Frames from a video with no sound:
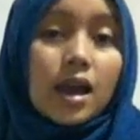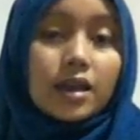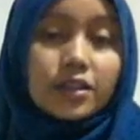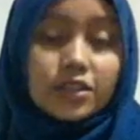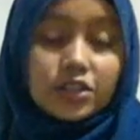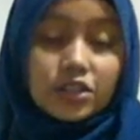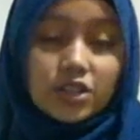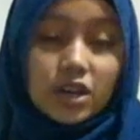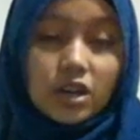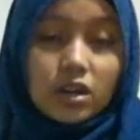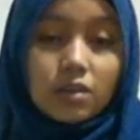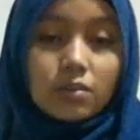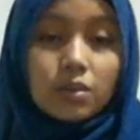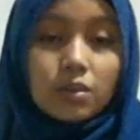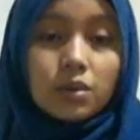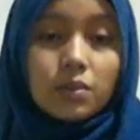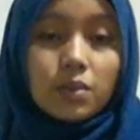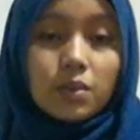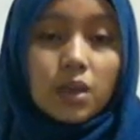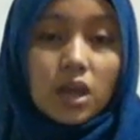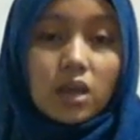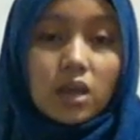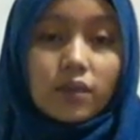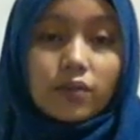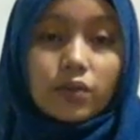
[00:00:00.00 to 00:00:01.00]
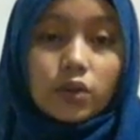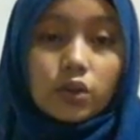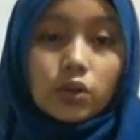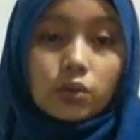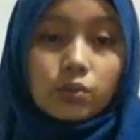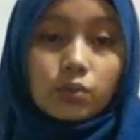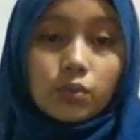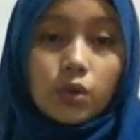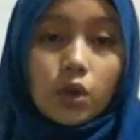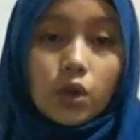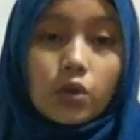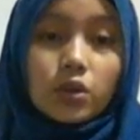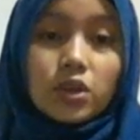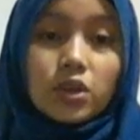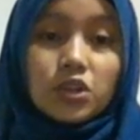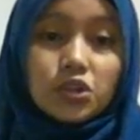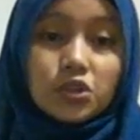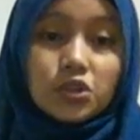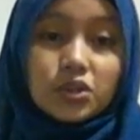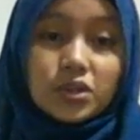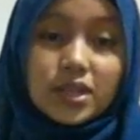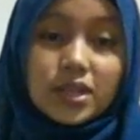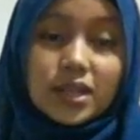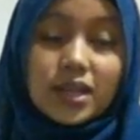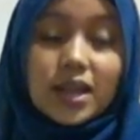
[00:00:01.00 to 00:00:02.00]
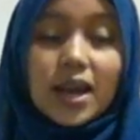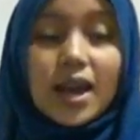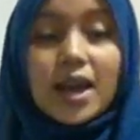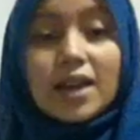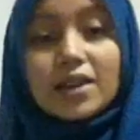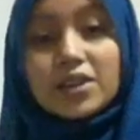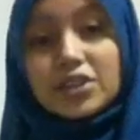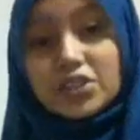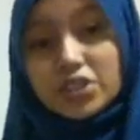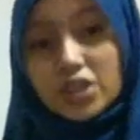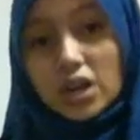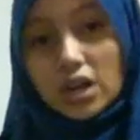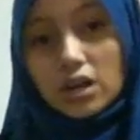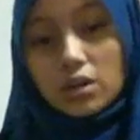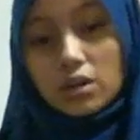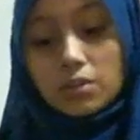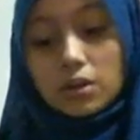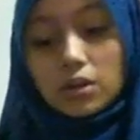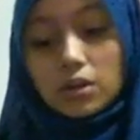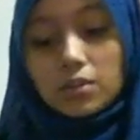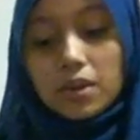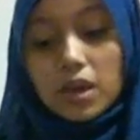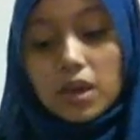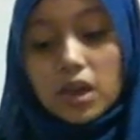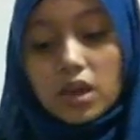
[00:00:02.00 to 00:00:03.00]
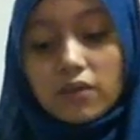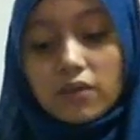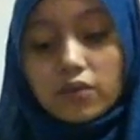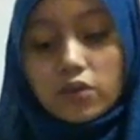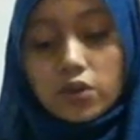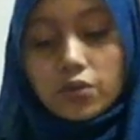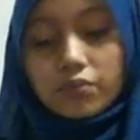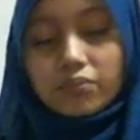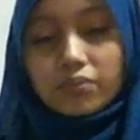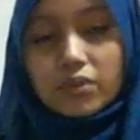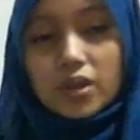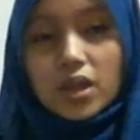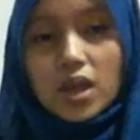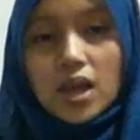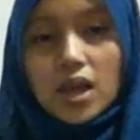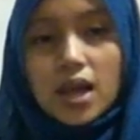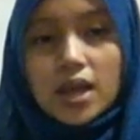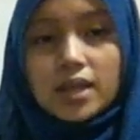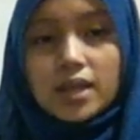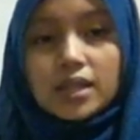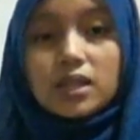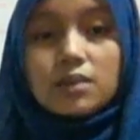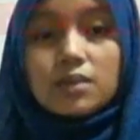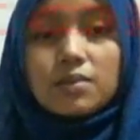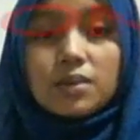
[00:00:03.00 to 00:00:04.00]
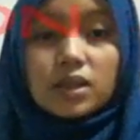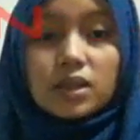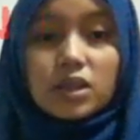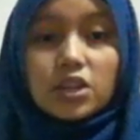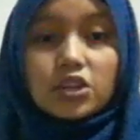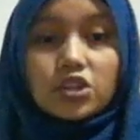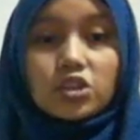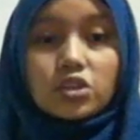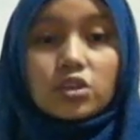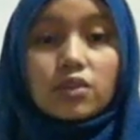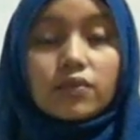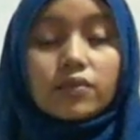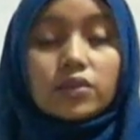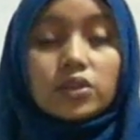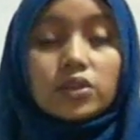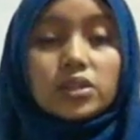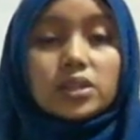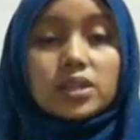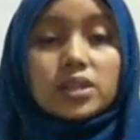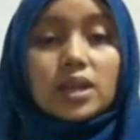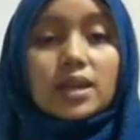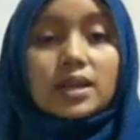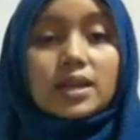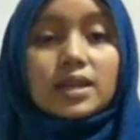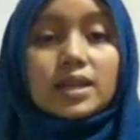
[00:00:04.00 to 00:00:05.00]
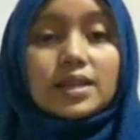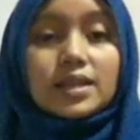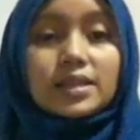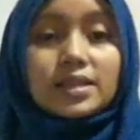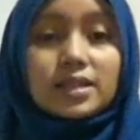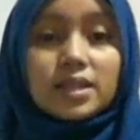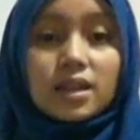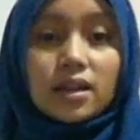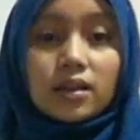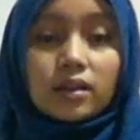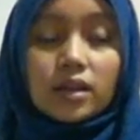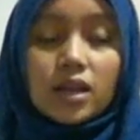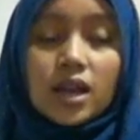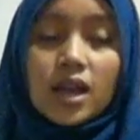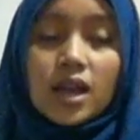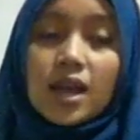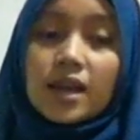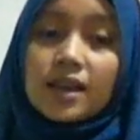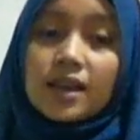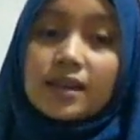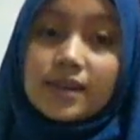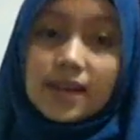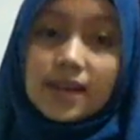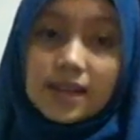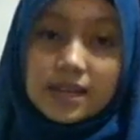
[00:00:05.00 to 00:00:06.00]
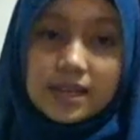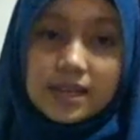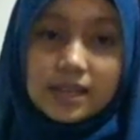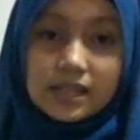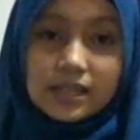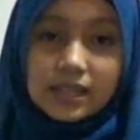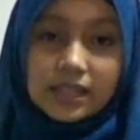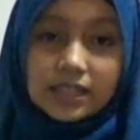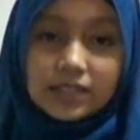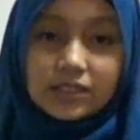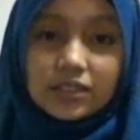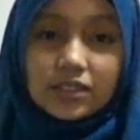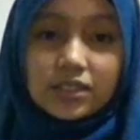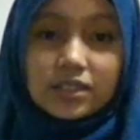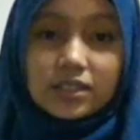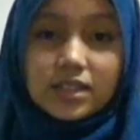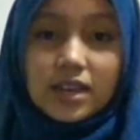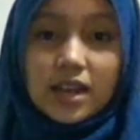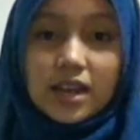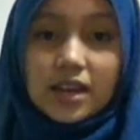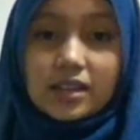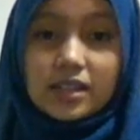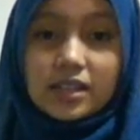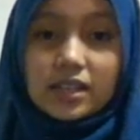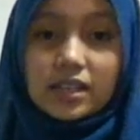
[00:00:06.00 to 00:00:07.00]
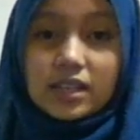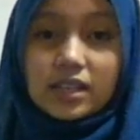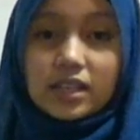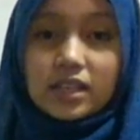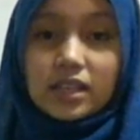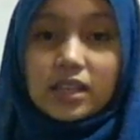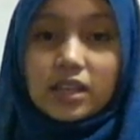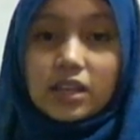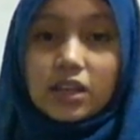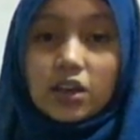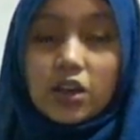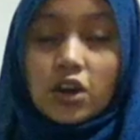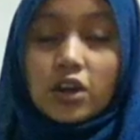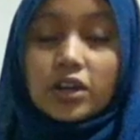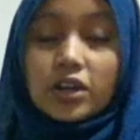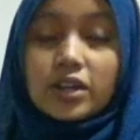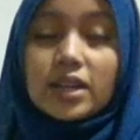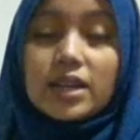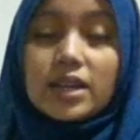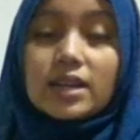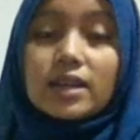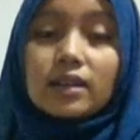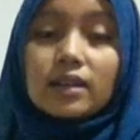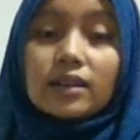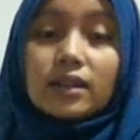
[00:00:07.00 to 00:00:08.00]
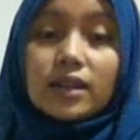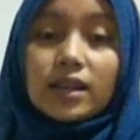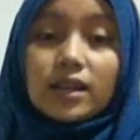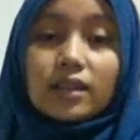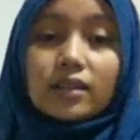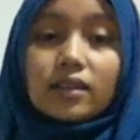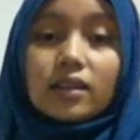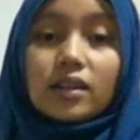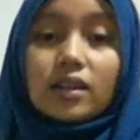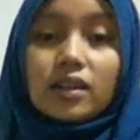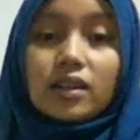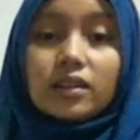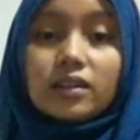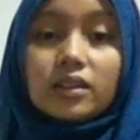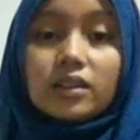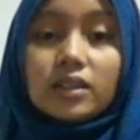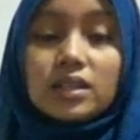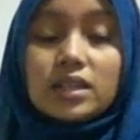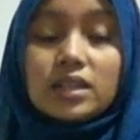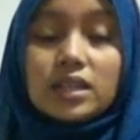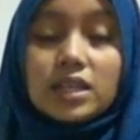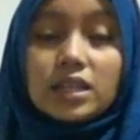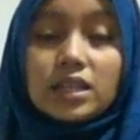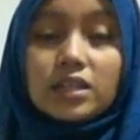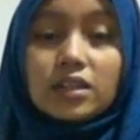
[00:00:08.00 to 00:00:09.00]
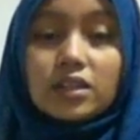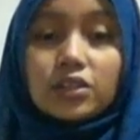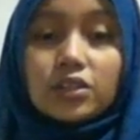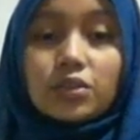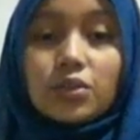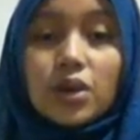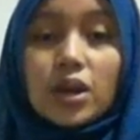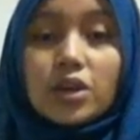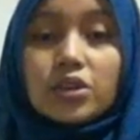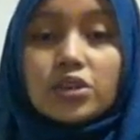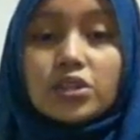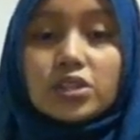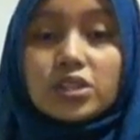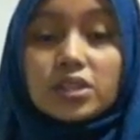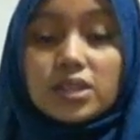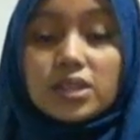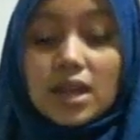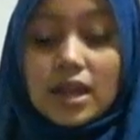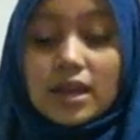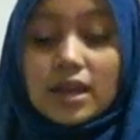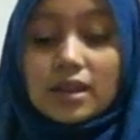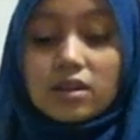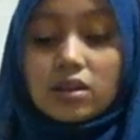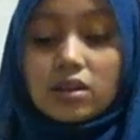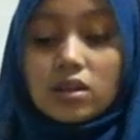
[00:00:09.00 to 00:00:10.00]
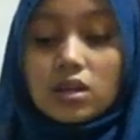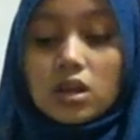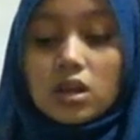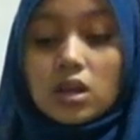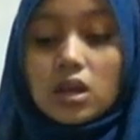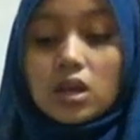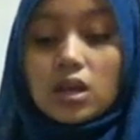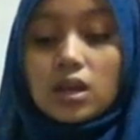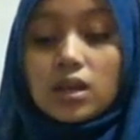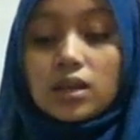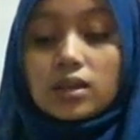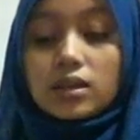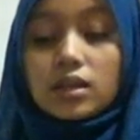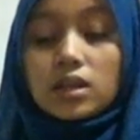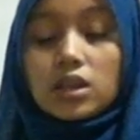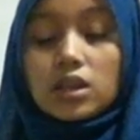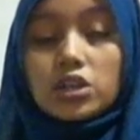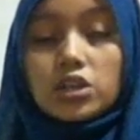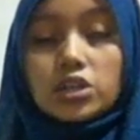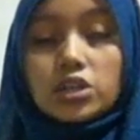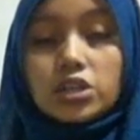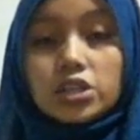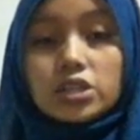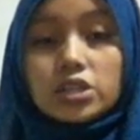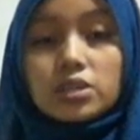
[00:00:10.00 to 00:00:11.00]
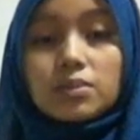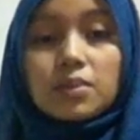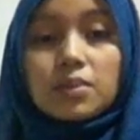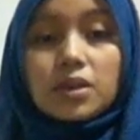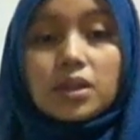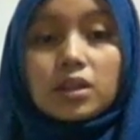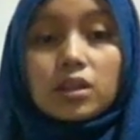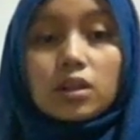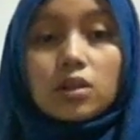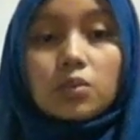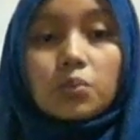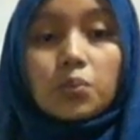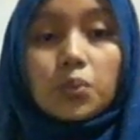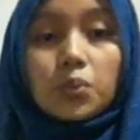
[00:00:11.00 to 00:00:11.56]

desirable behavior or reducing undesirable behavior. The limitation of their study is that they neglect the need to understand the learner's mental